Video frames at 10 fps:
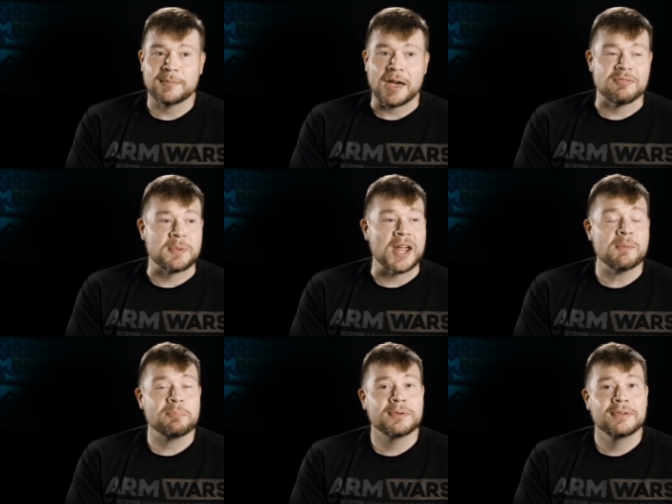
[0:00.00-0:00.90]
I've been
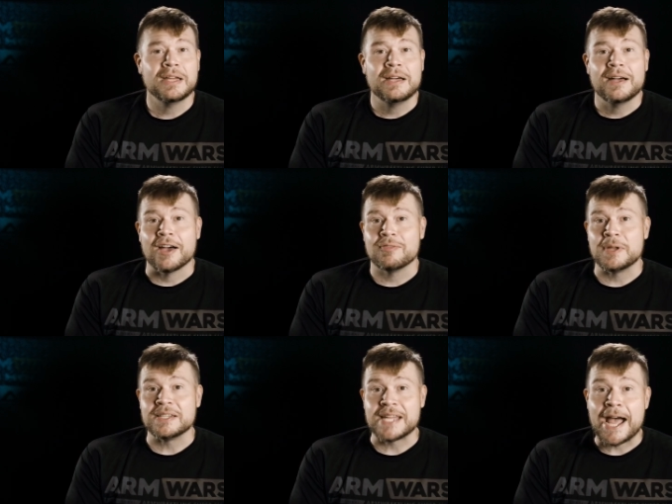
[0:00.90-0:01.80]
up, I've
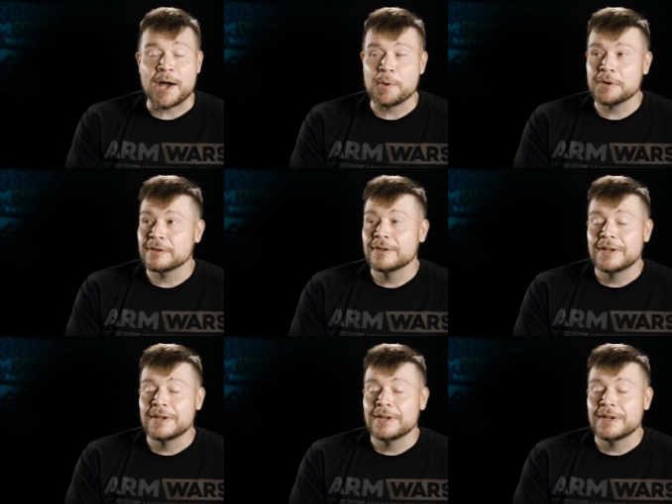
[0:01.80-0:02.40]
been down,